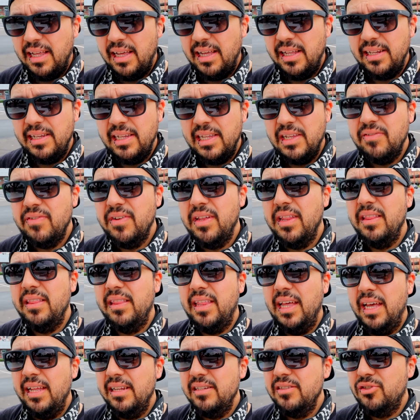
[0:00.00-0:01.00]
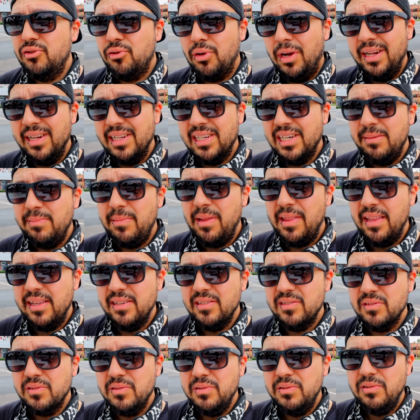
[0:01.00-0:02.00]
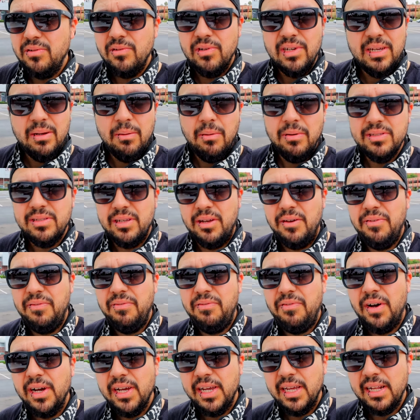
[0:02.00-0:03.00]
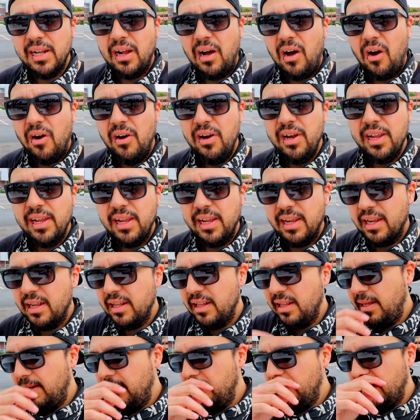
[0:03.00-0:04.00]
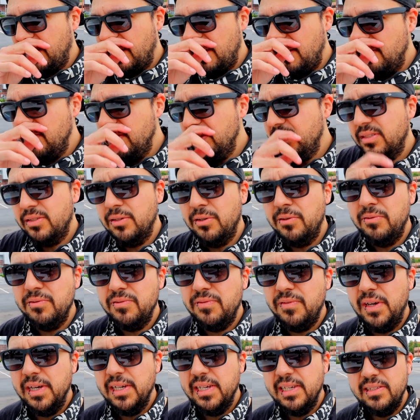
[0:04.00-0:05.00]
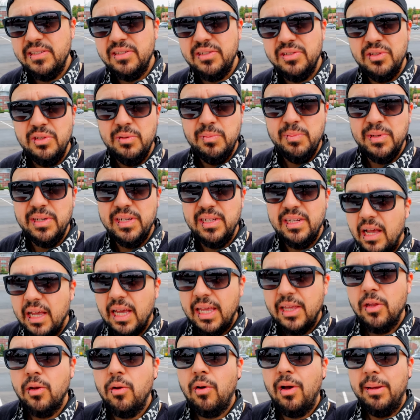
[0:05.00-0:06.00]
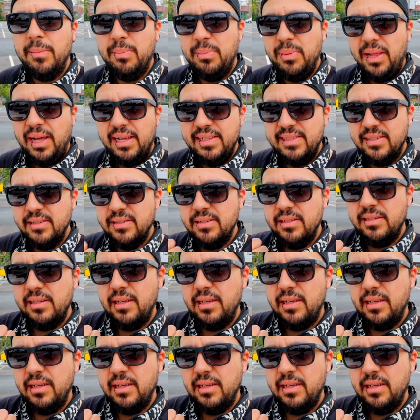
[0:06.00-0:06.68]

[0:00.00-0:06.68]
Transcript: then even then trying to come to this school it was a fucking heartache like it was so fucking stupid you know i applied to